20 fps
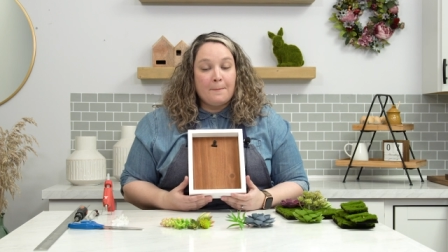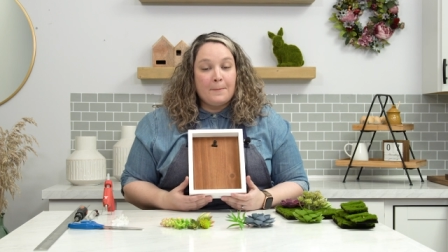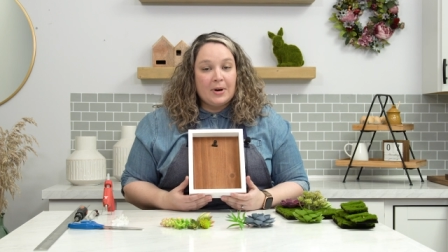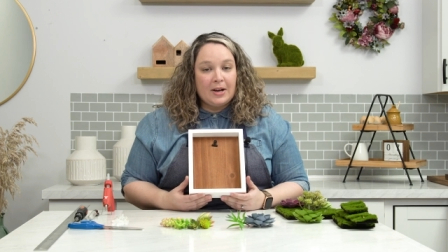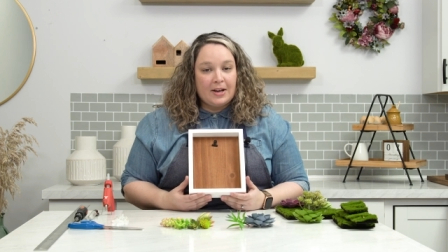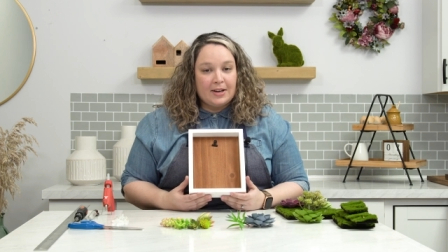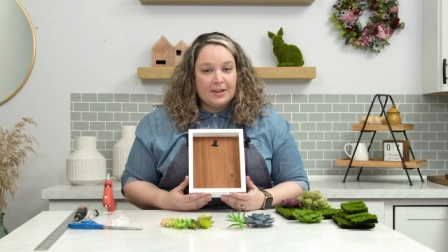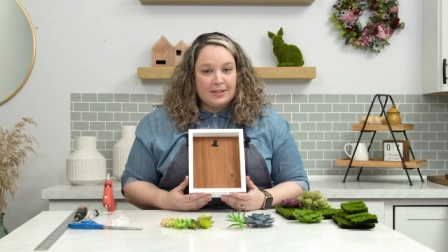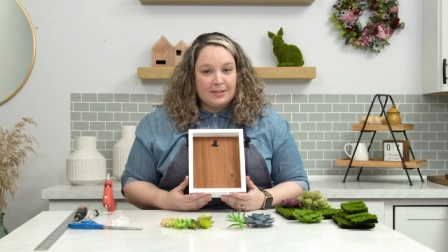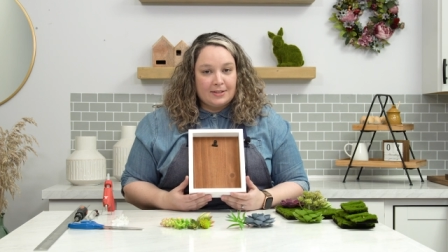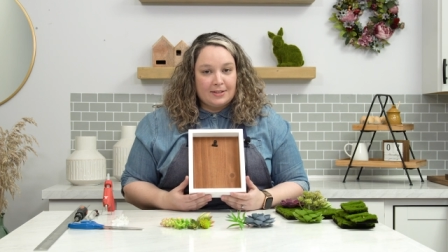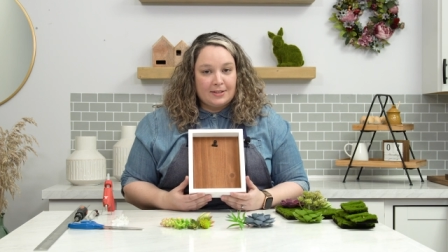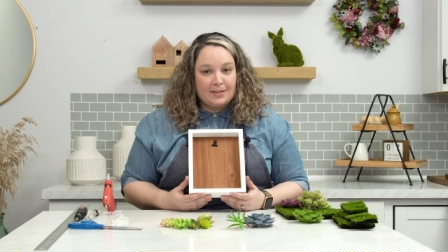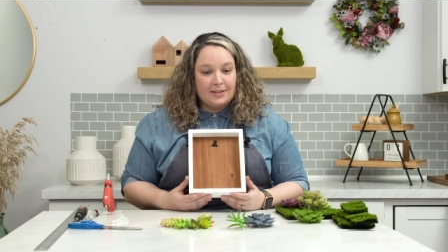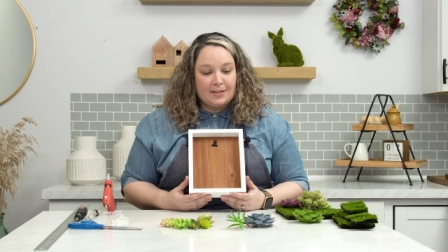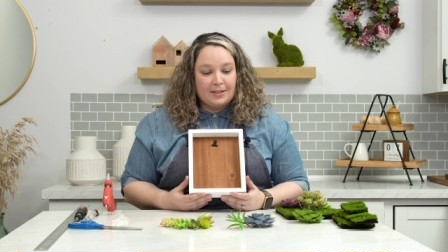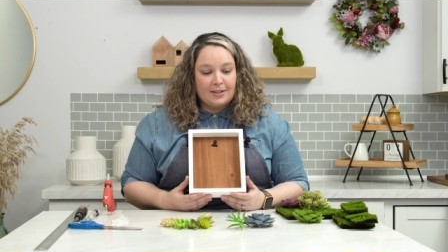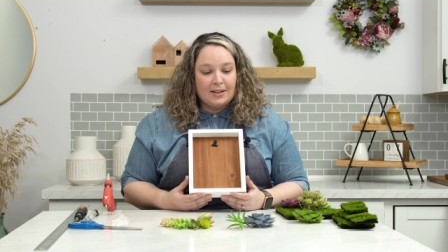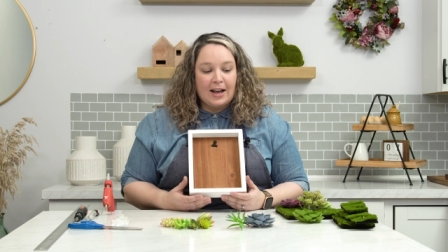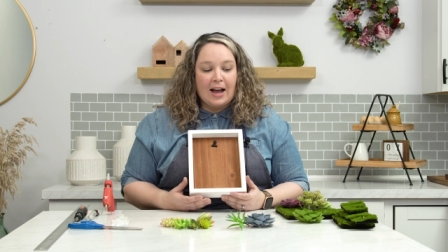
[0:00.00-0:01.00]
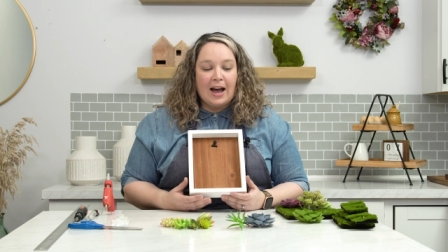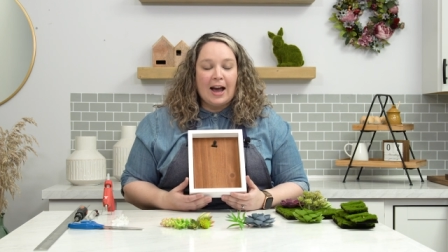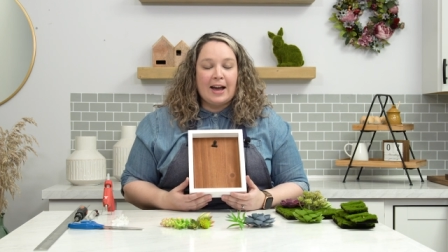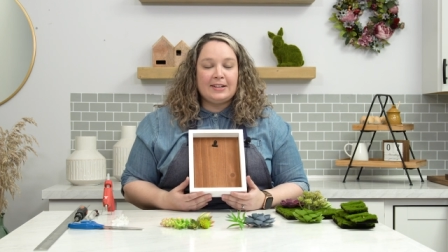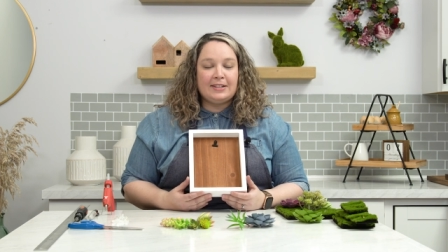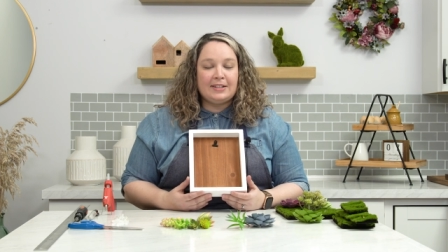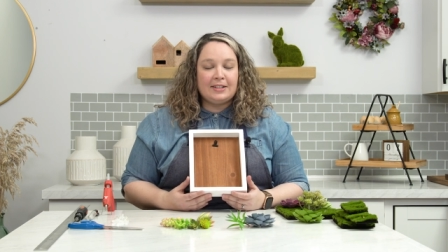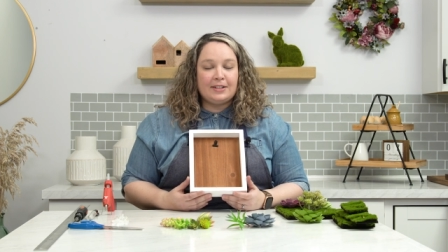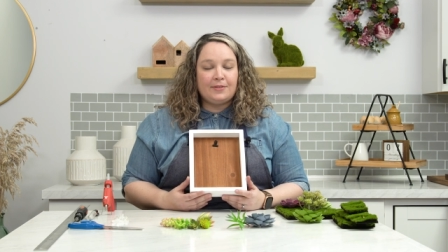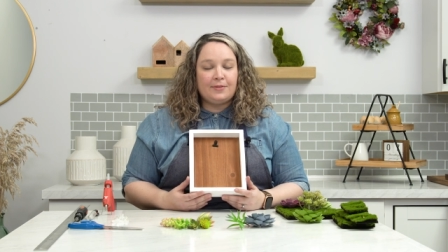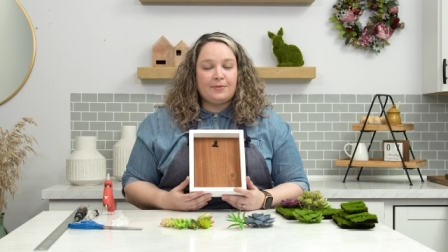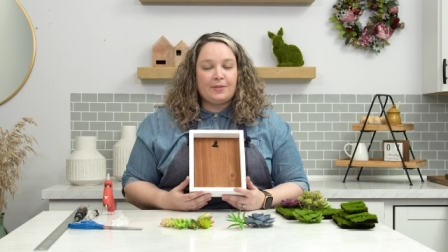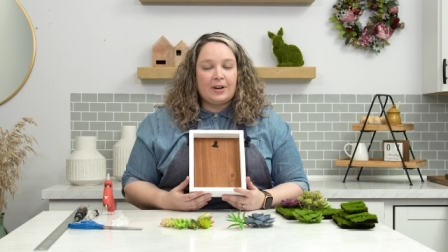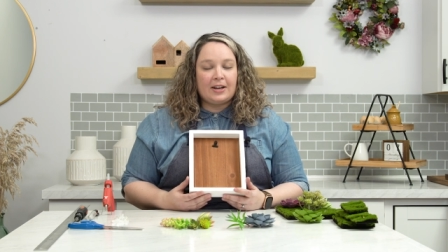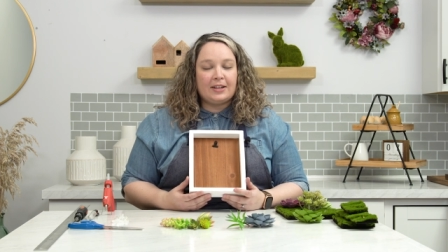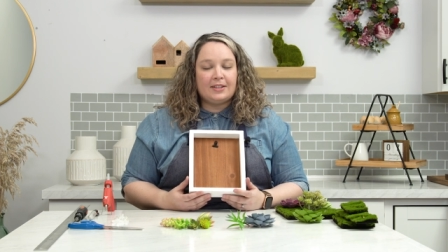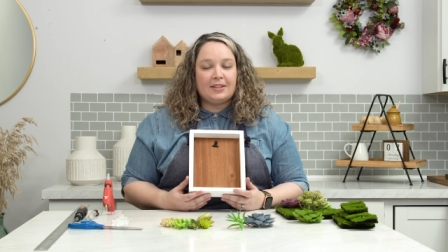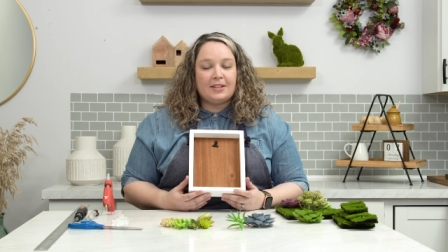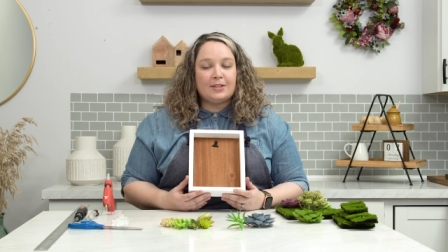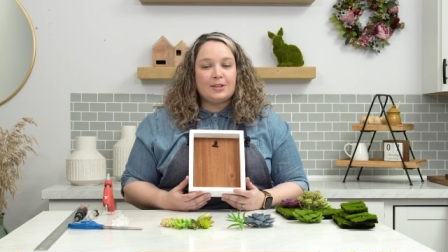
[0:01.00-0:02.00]
but I did
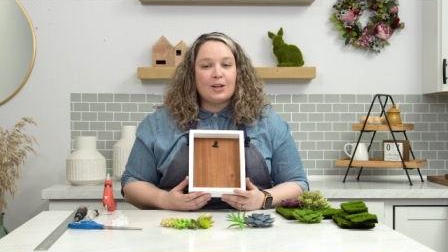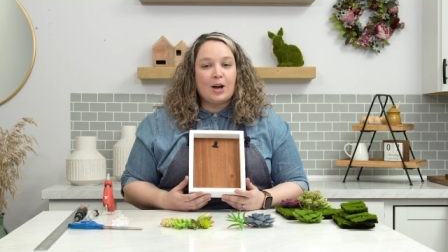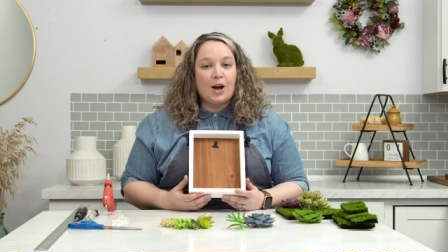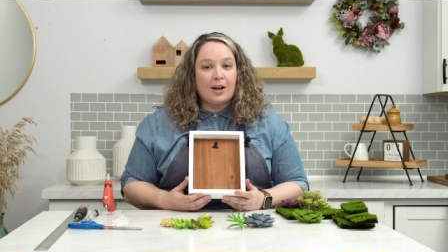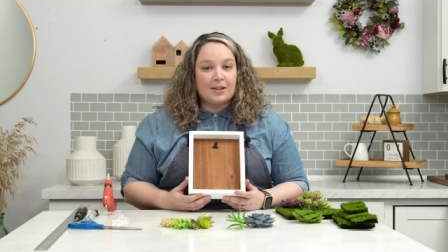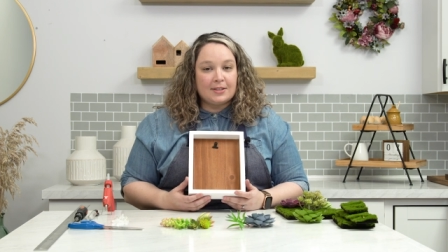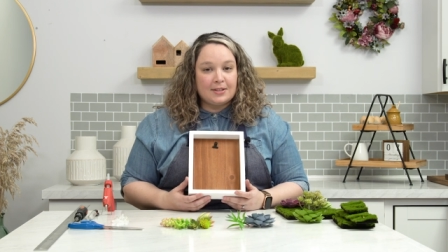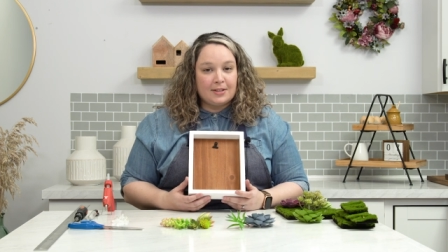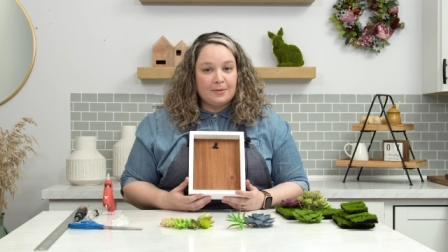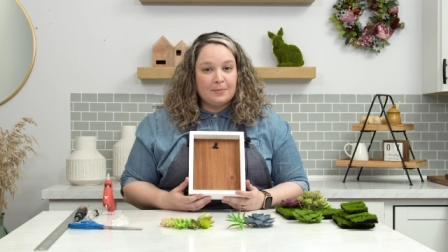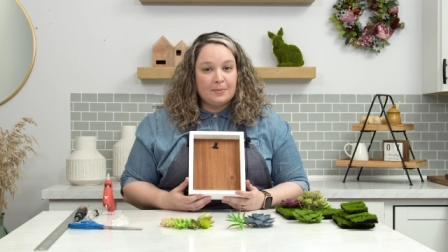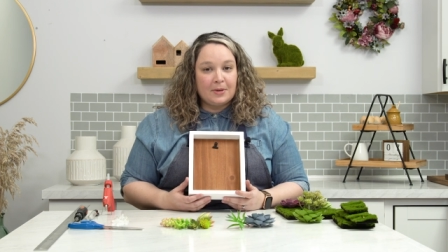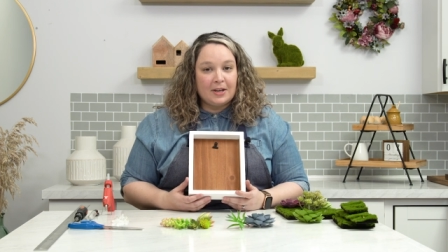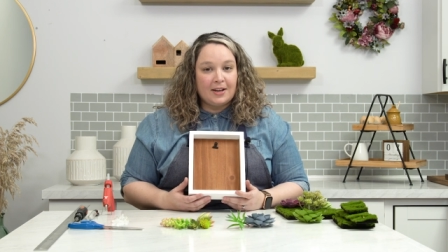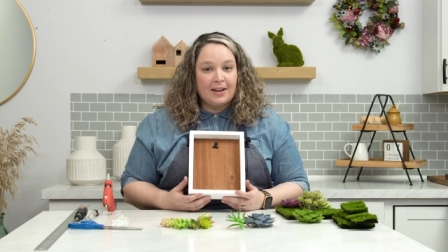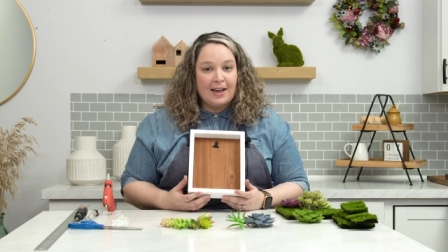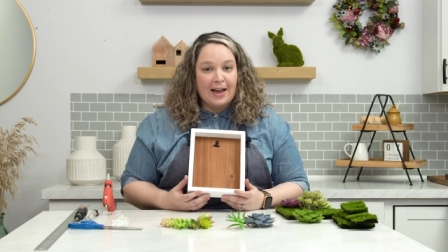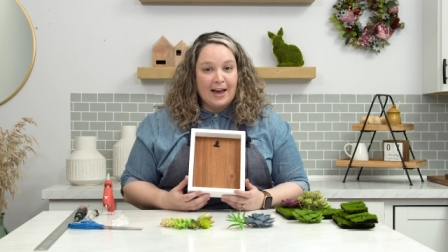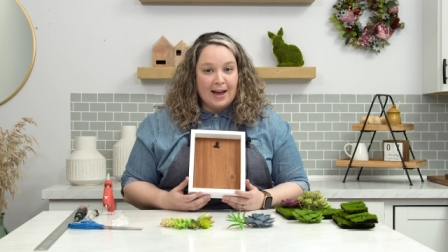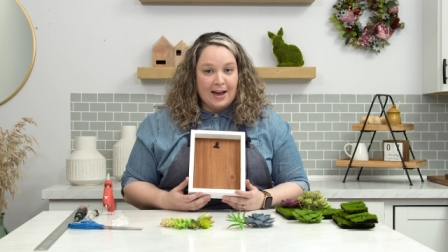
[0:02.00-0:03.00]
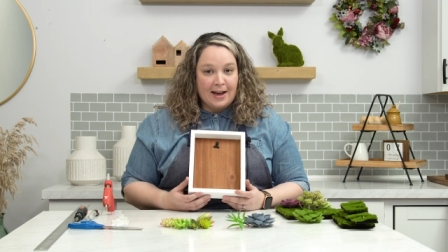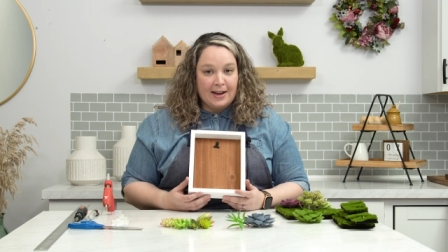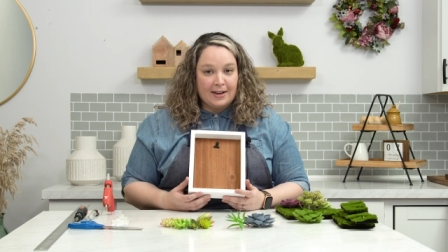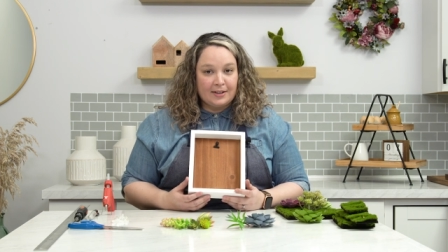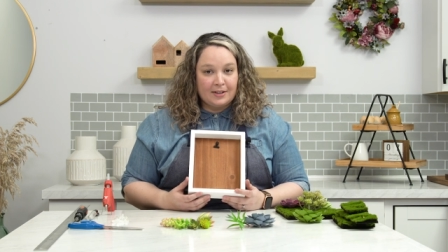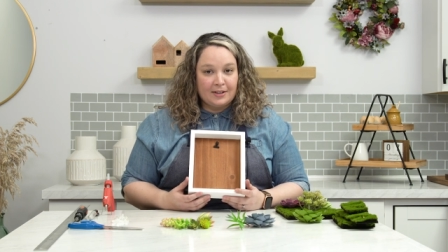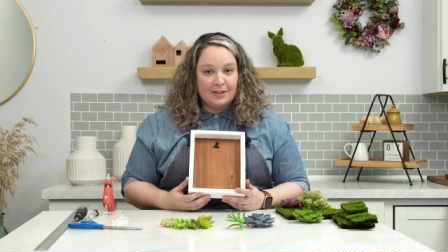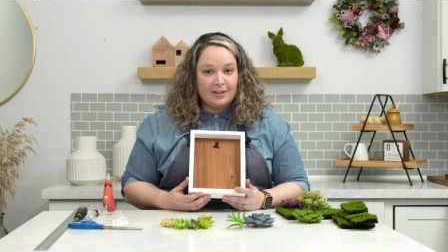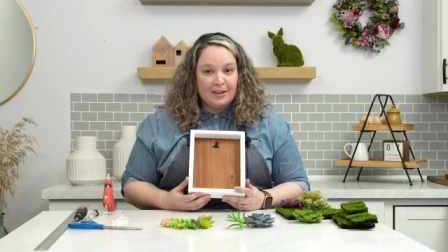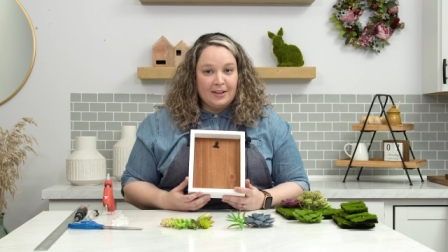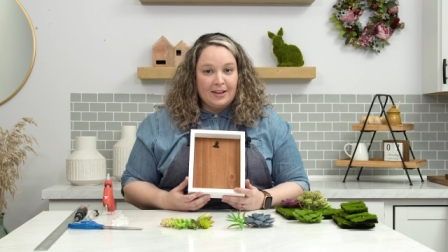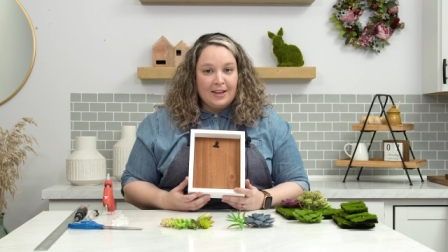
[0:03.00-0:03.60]
find this awesome hack